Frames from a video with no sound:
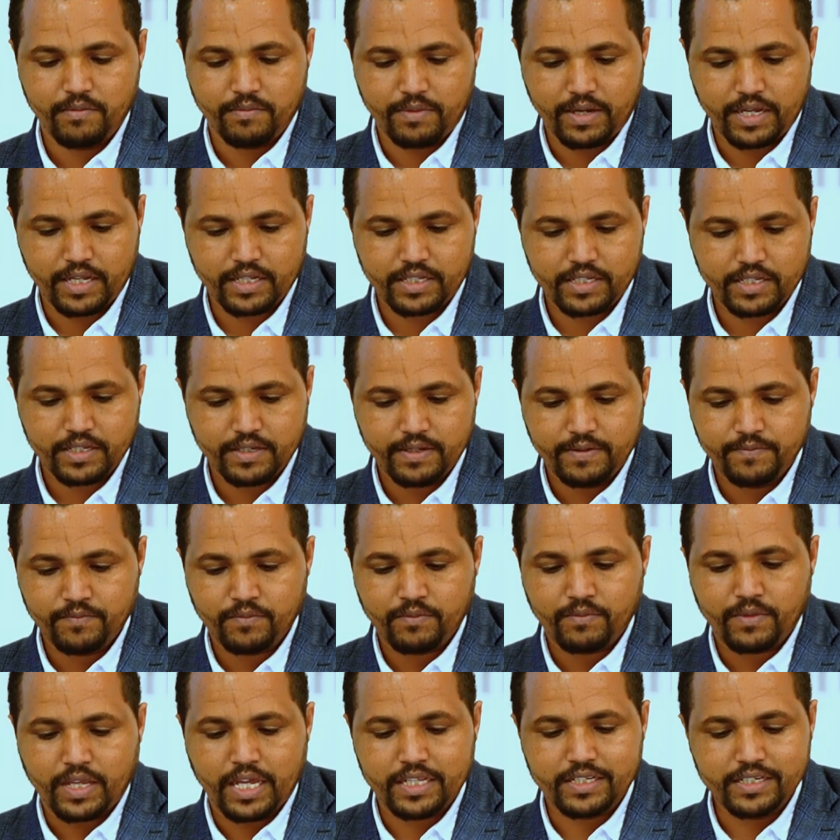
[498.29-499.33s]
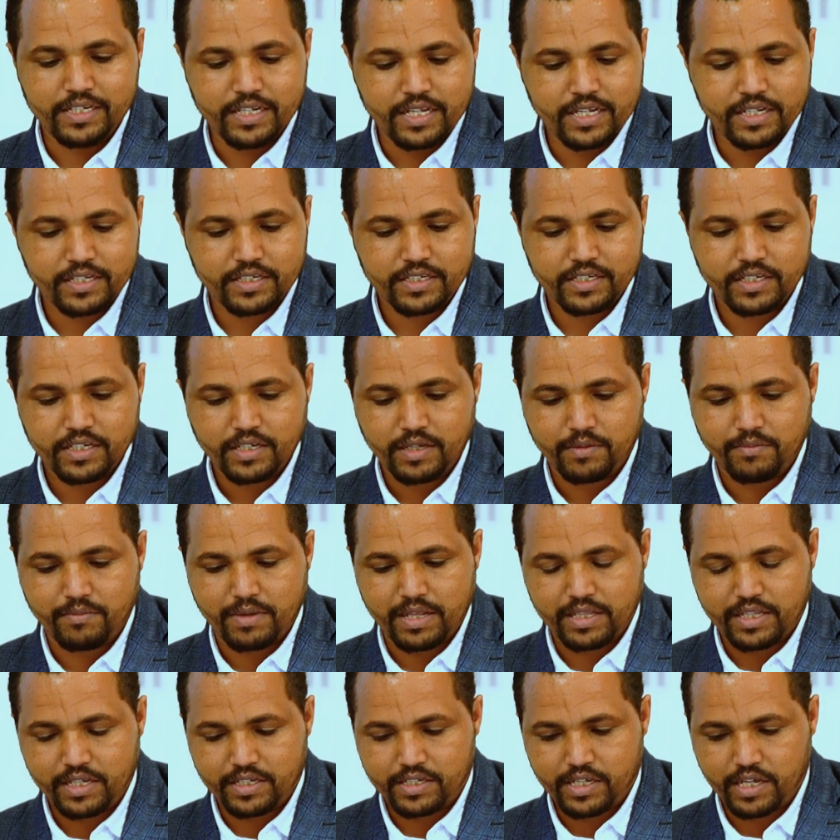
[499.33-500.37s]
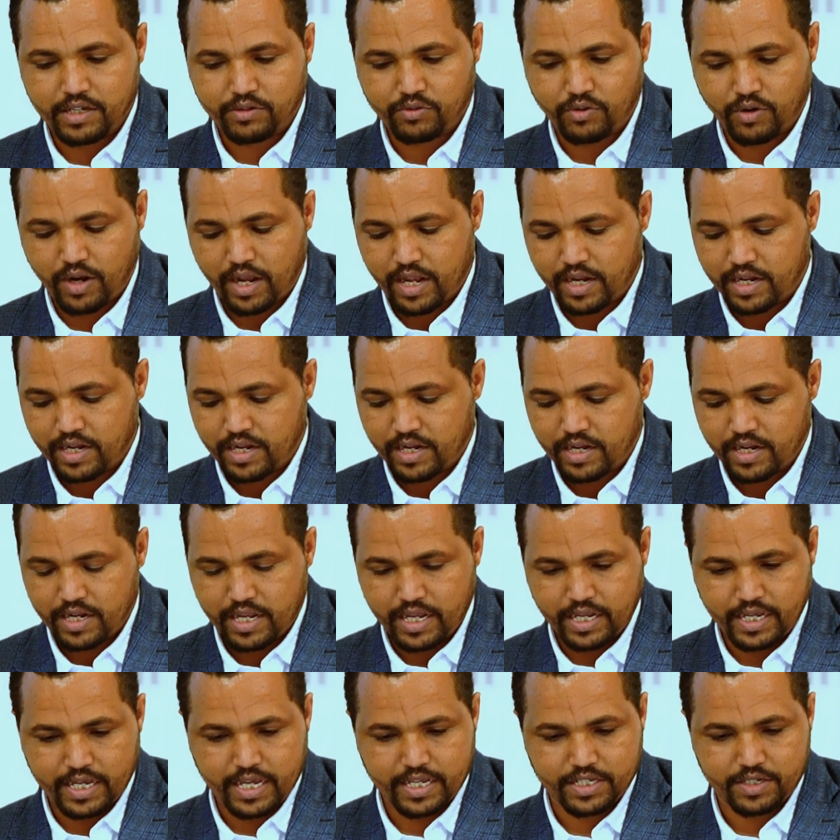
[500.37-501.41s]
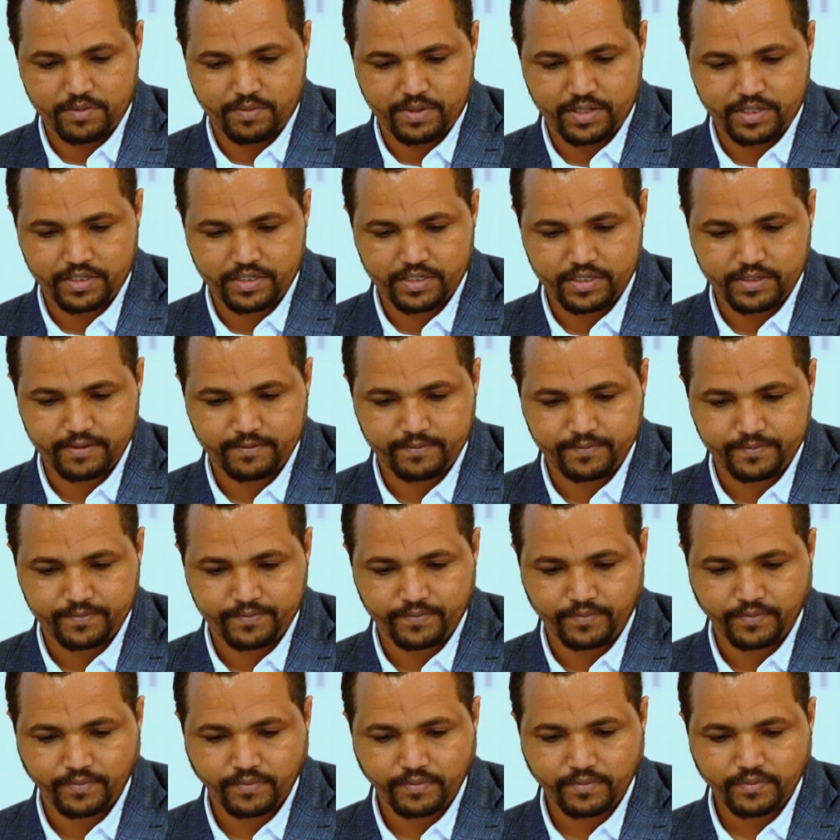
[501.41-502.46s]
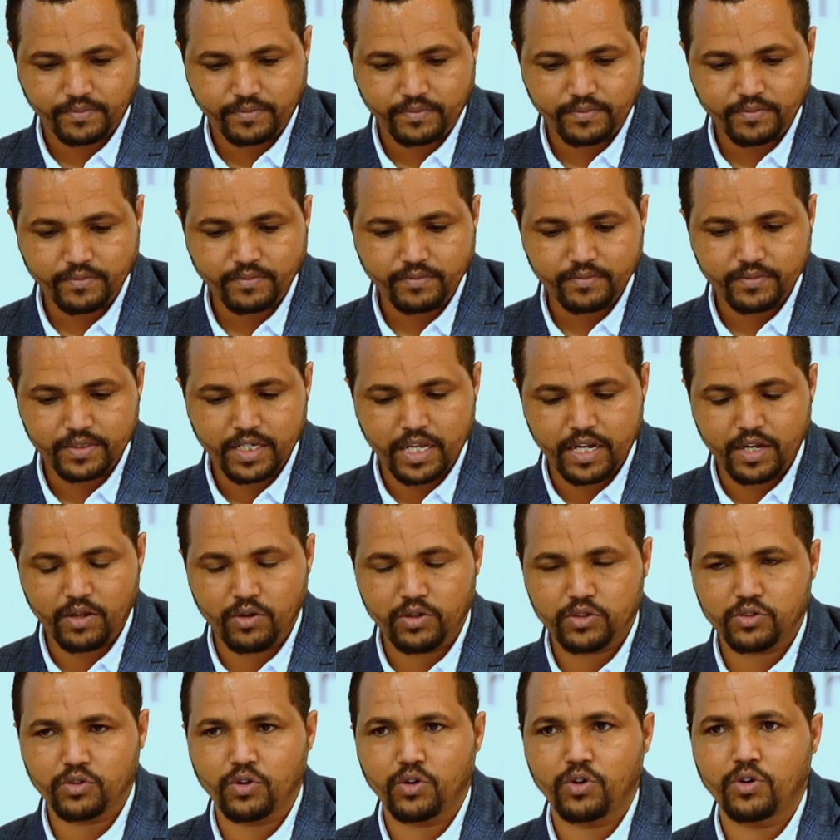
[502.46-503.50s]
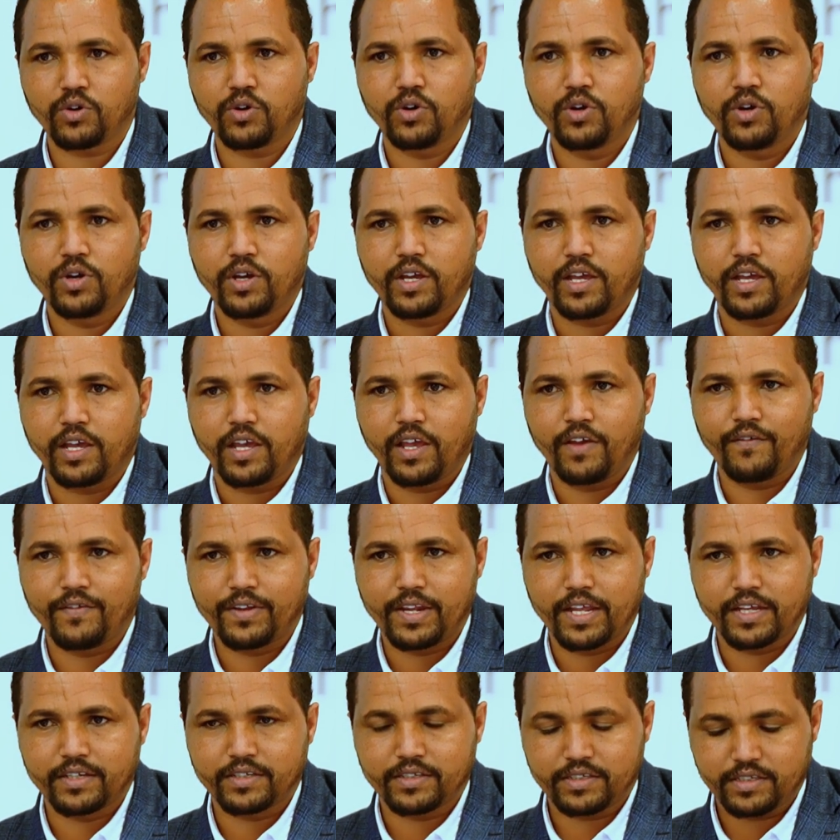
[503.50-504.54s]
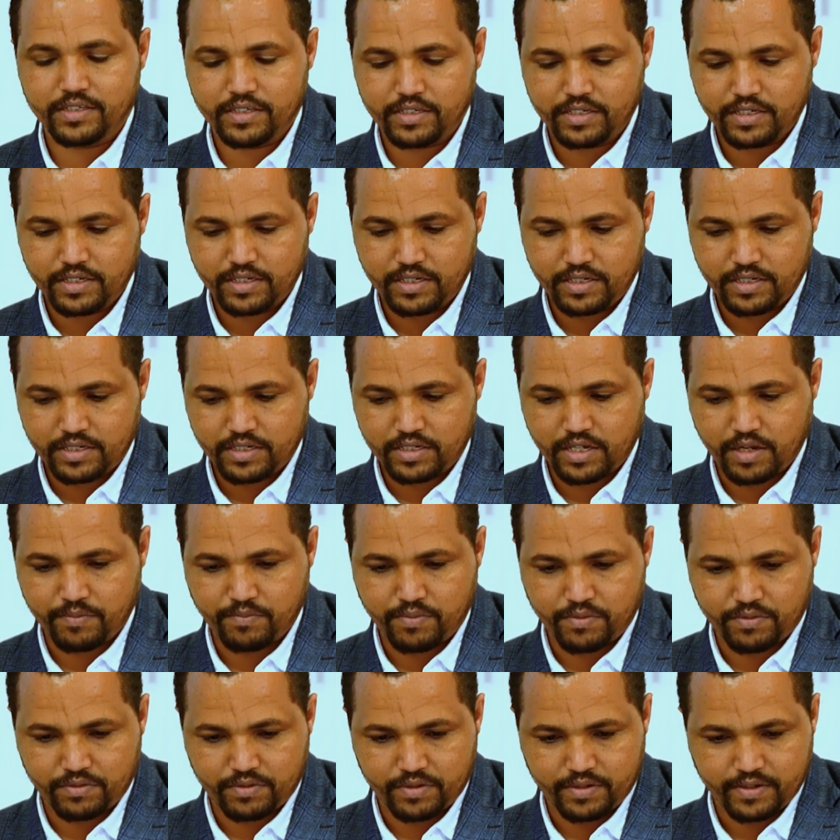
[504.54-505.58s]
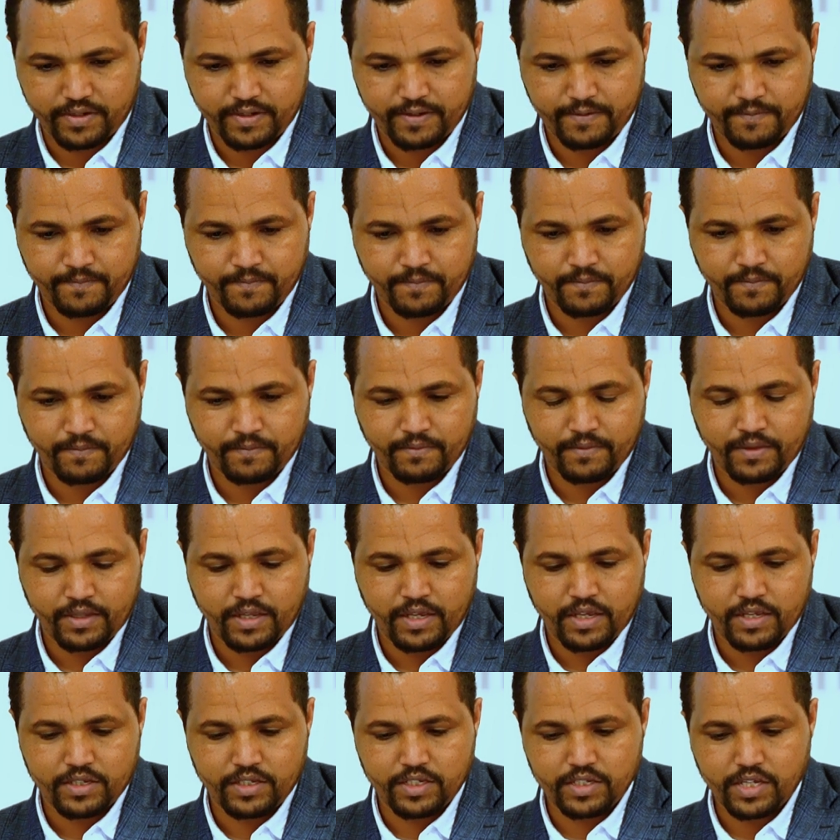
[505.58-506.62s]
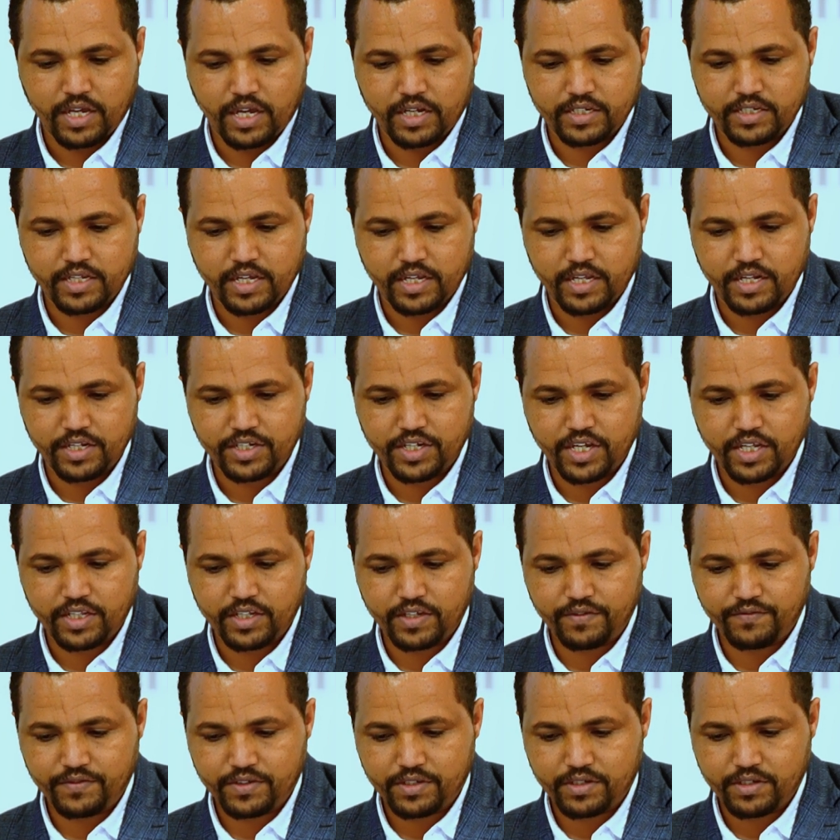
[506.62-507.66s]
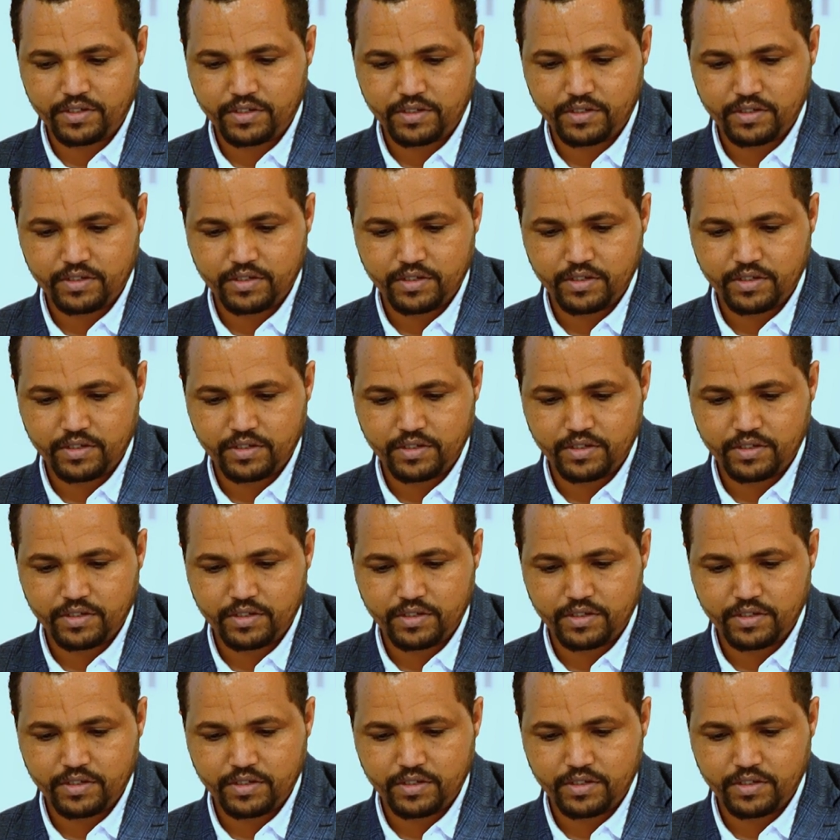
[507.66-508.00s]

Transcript: But it needs multi-sectoral engagements and also evidence support. These are the initiatives.